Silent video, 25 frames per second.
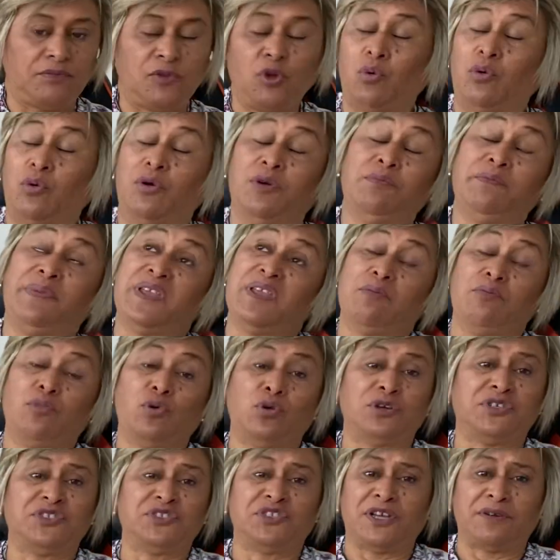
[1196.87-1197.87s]
or be a
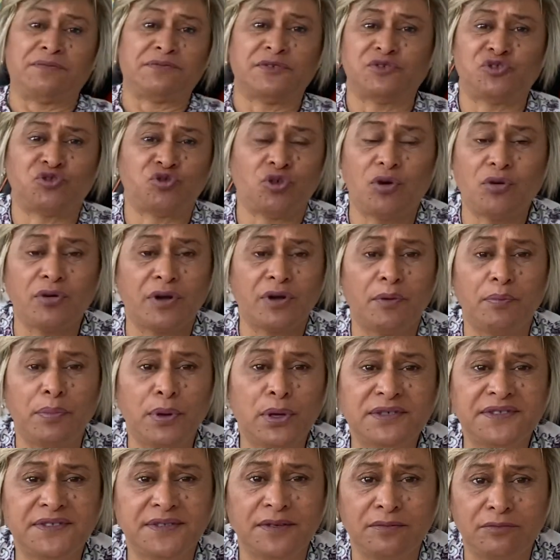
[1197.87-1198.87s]
more adaptive, stronger
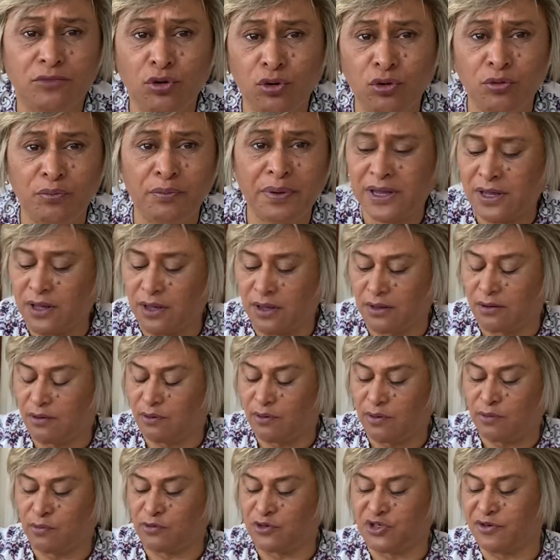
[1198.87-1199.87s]
person or being,
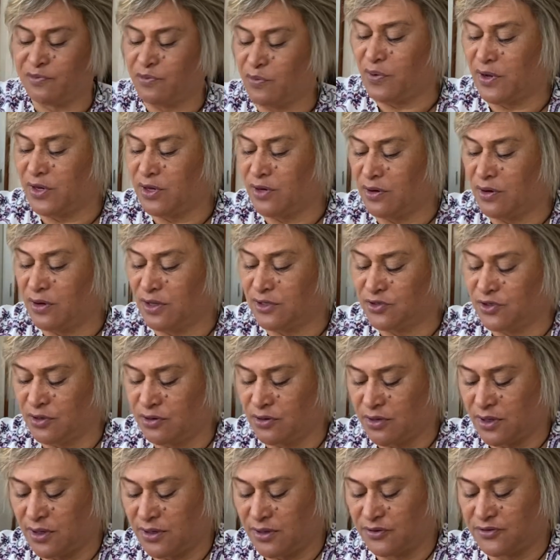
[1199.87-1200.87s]
whichever you like to
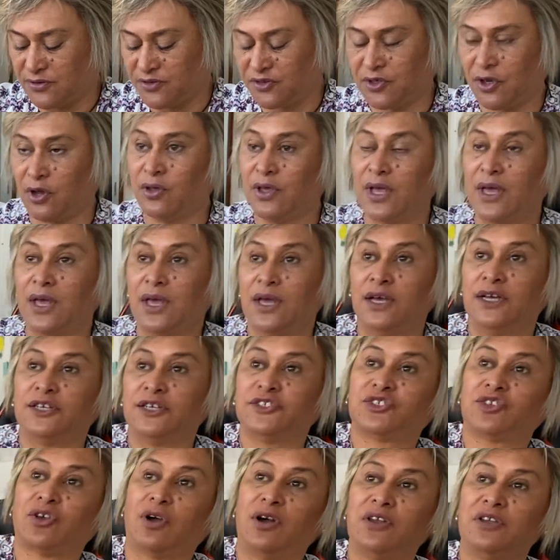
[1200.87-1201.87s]
look at it. So
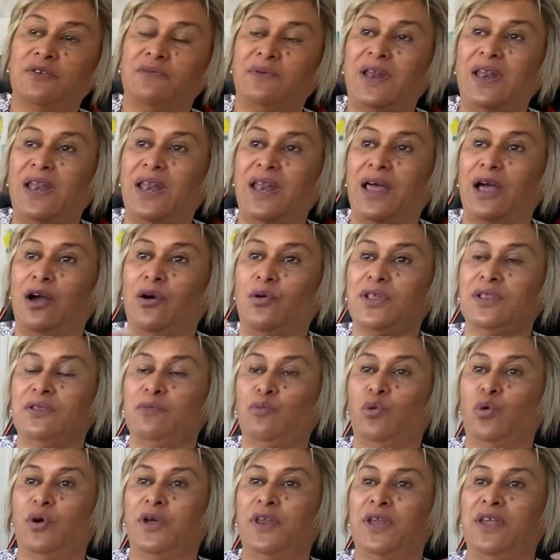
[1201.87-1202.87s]
it's kind of
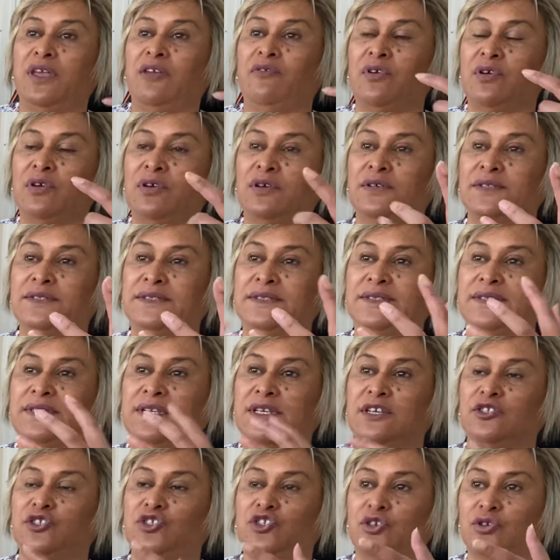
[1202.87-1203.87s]
allowing whatever is
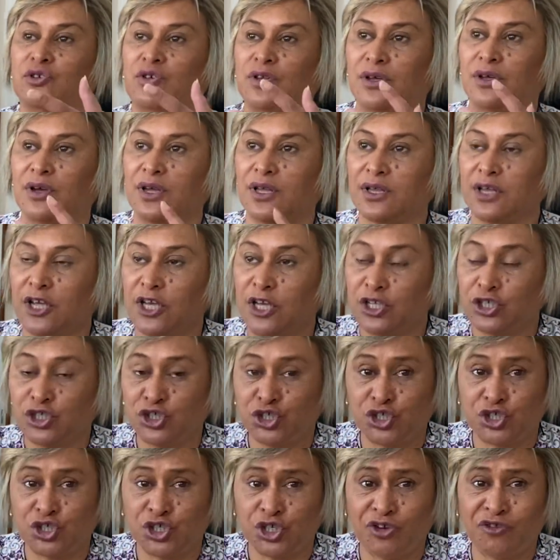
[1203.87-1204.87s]
there to like
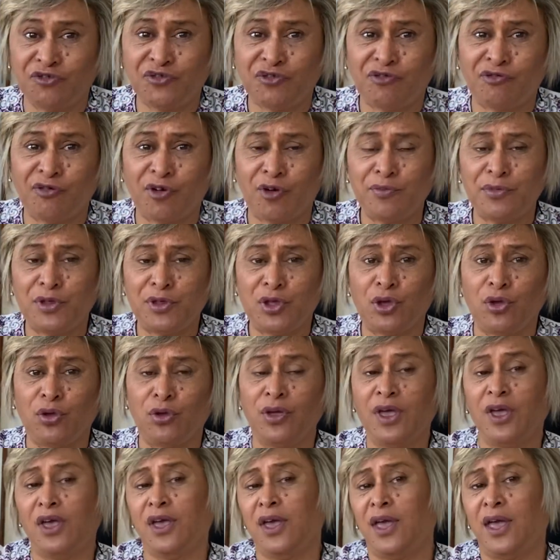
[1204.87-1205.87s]
shift from
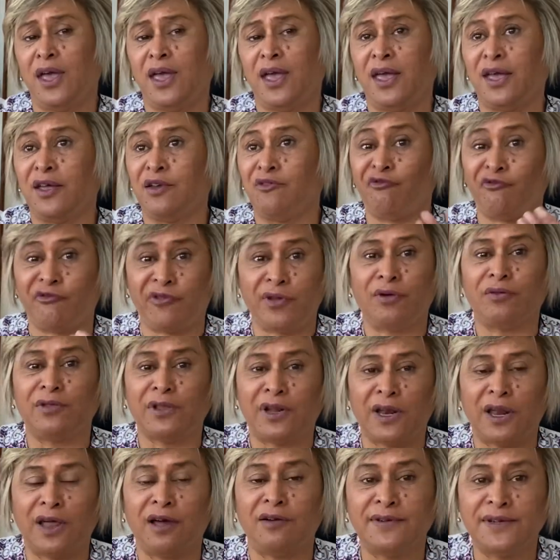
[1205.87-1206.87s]
you and feel
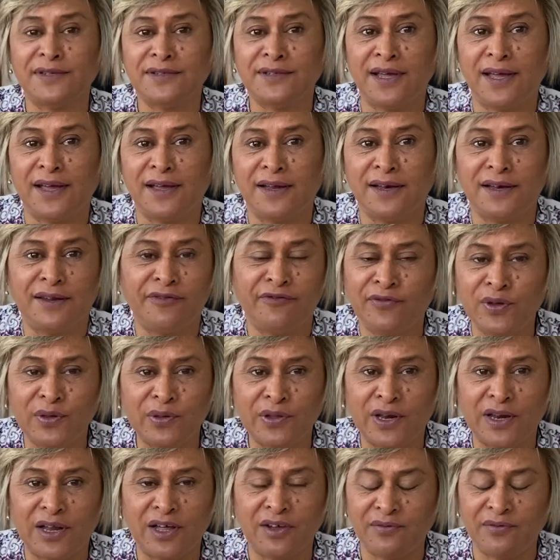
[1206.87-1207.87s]
the love
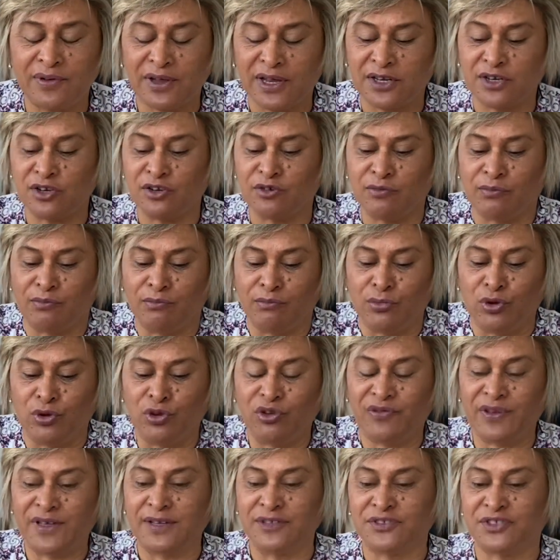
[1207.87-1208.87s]
and
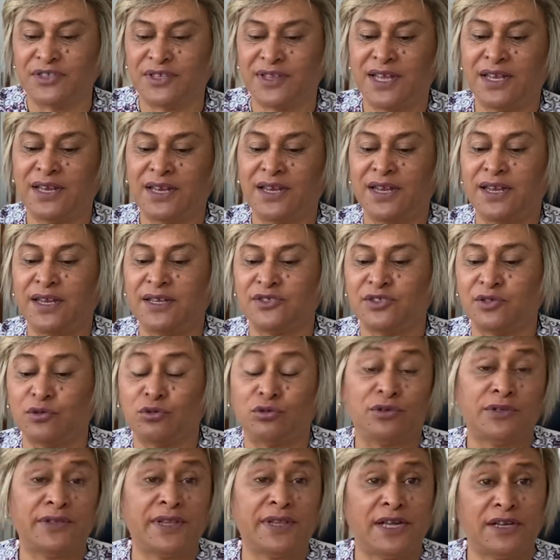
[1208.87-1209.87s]
moving into that next,
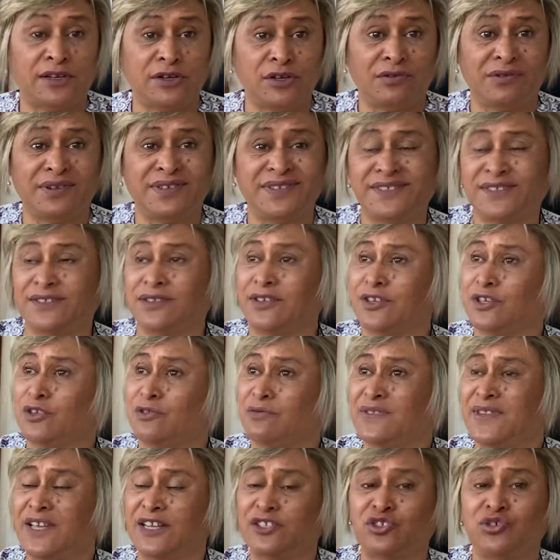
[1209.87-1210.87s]
or that you're in. It's like
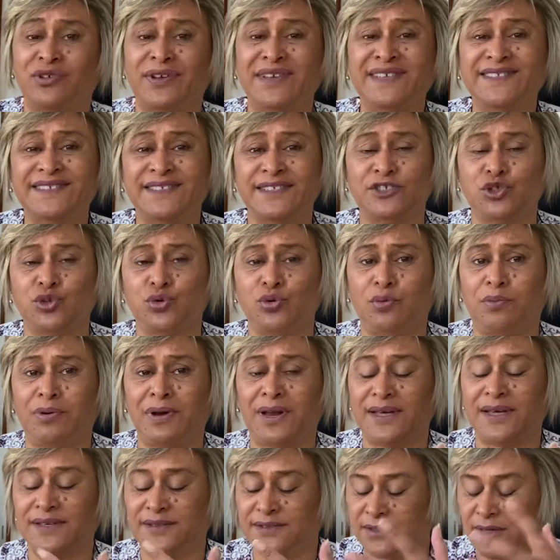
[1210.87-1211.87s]
you're in that transitional
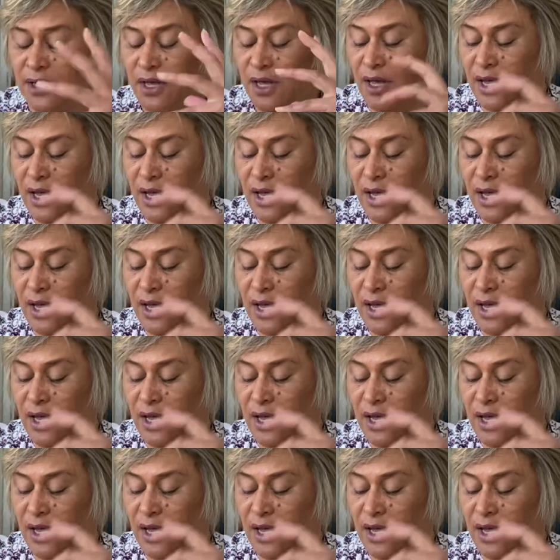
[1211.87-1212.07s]
place.